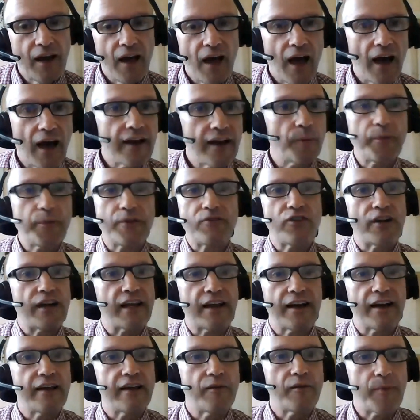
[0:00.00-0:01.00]
And I'll be really
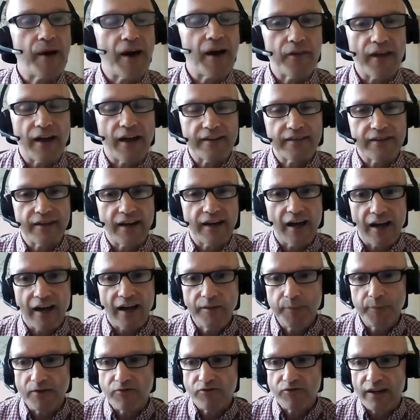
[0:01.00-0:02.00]
clear about that. And
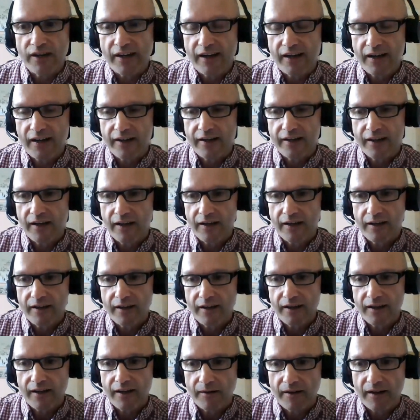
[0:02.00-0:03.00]
I've been really clear
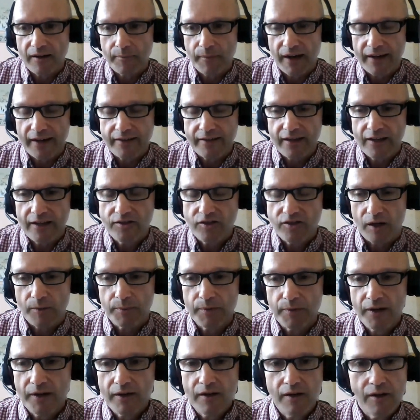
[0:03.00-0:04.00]
in my day job.
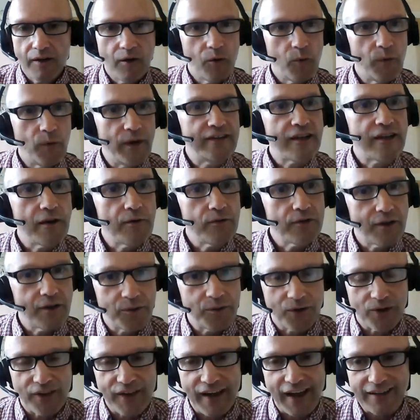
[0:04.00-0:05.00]
We don't know
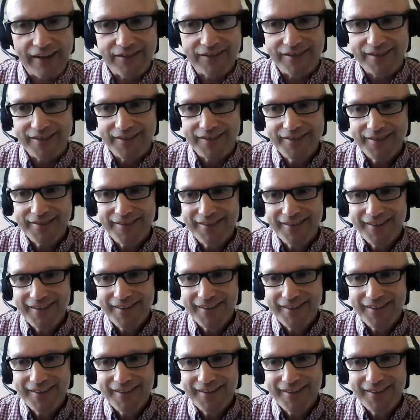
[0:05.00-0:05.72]
all the answers.